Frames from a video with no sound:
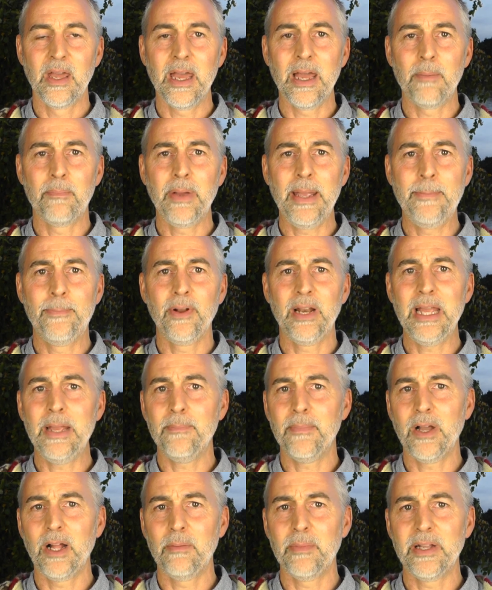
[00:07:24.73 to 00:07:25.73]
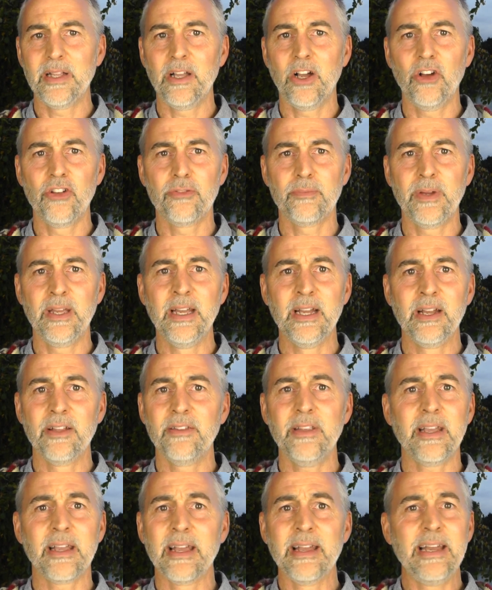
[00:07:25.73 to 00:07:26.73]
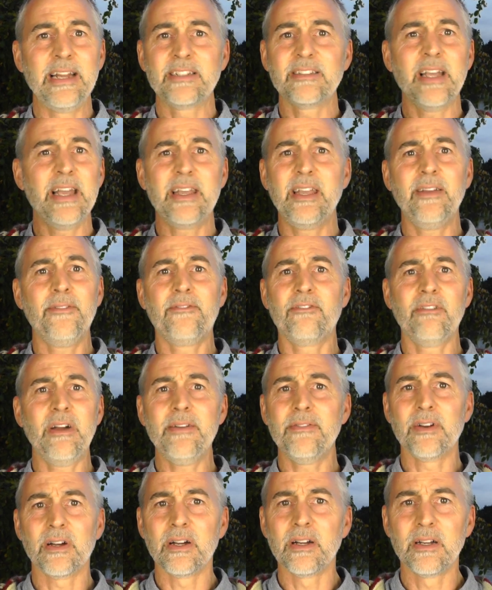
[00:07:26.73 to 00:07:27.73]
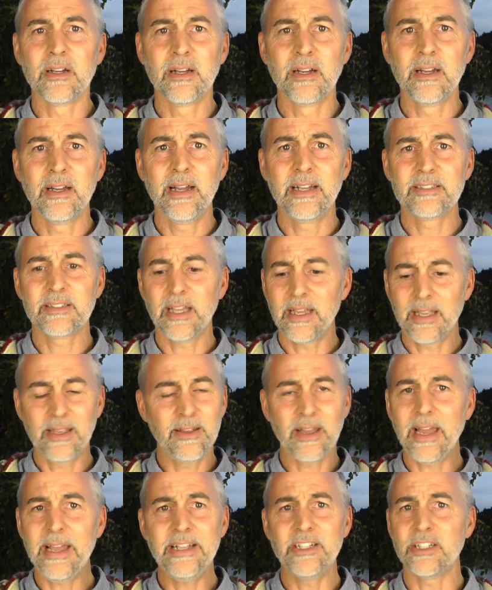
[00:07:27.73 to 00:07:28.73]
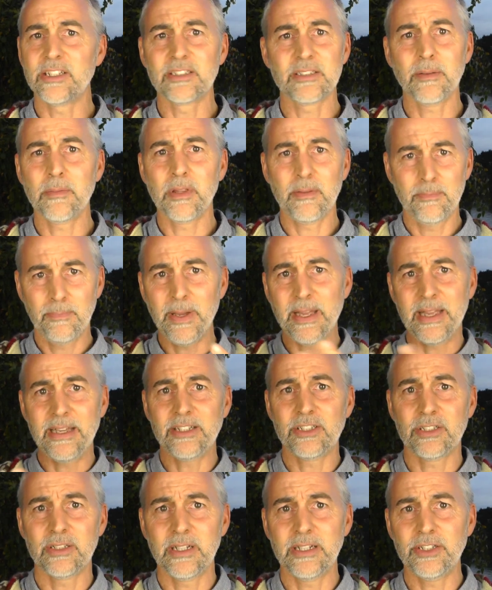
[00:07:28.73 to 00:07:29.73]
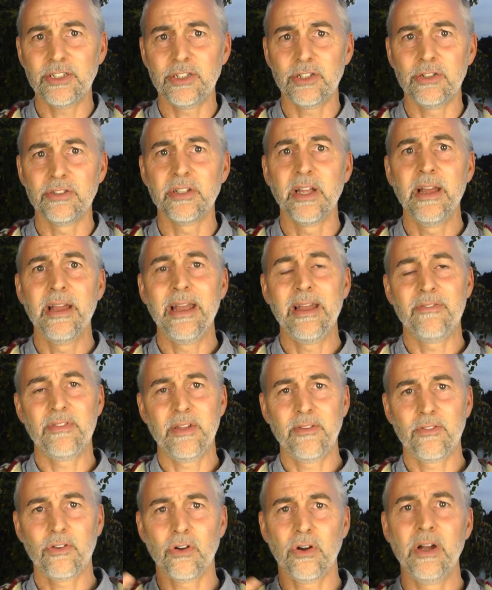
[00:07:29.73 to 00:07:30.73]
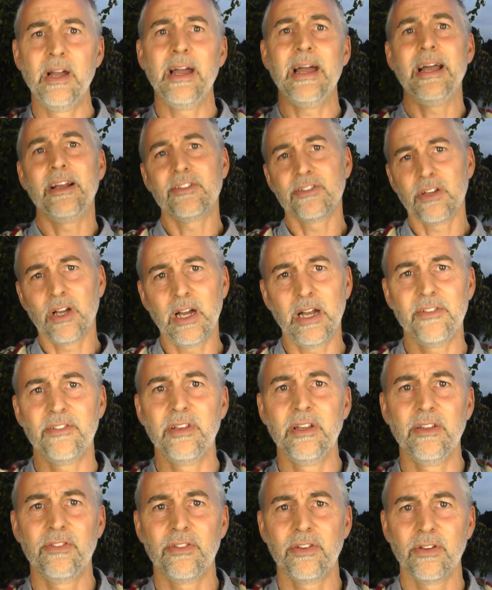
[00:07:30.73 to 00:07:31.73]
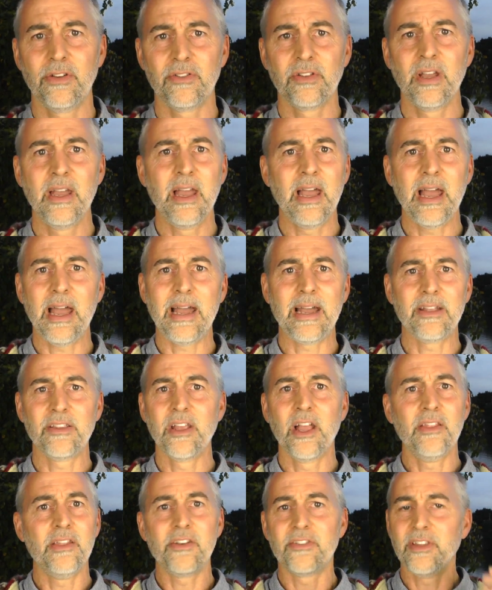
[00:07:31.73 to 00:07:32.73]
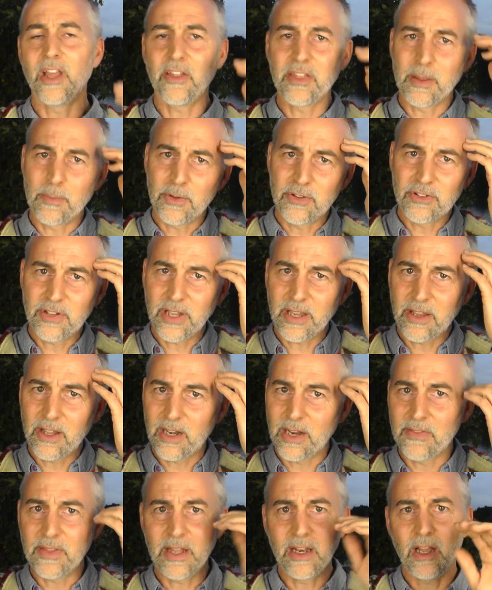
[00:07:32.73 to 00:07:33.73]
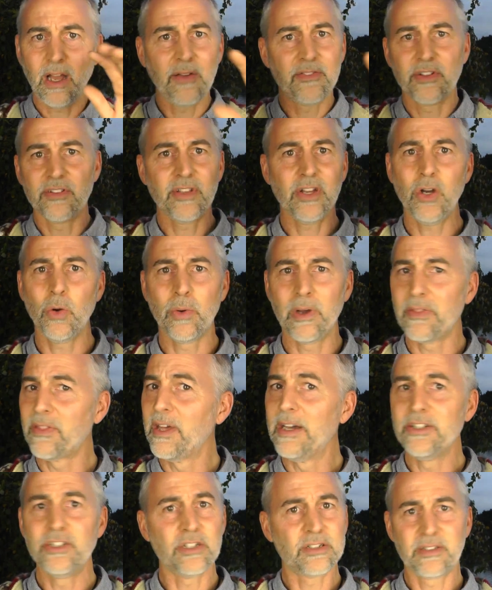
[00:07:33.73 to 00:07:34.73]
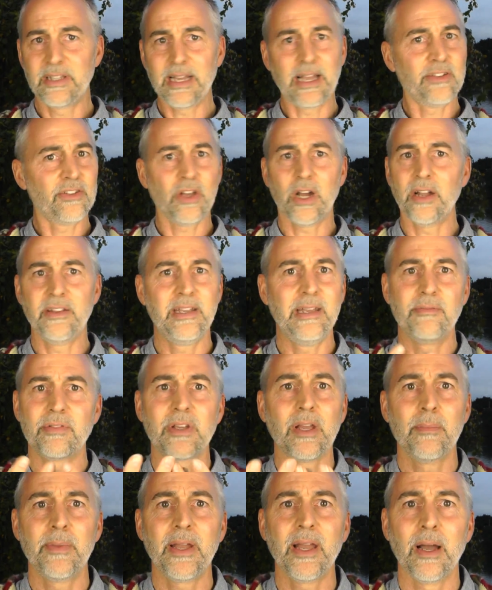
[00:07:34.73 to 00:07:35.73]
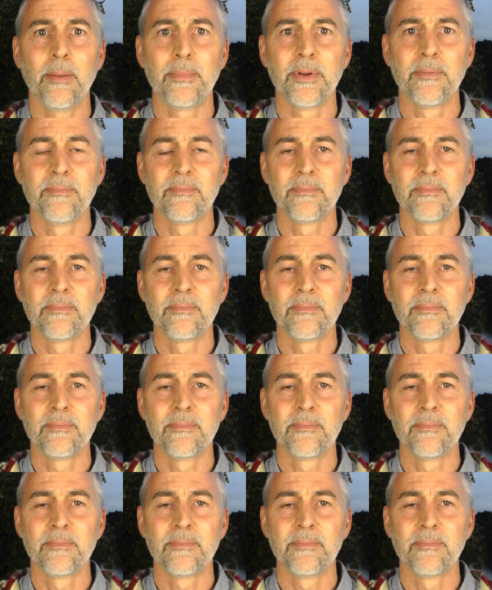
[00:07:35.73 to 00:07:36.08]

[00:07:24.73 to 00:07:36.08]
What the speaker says: and people email me and ask me, Nick, it's taking forever, it's taking ages, some of the big issues, if they've got anxiety issues, and there's nothing particular in their life to deal with, just the anxiety keeps coming up.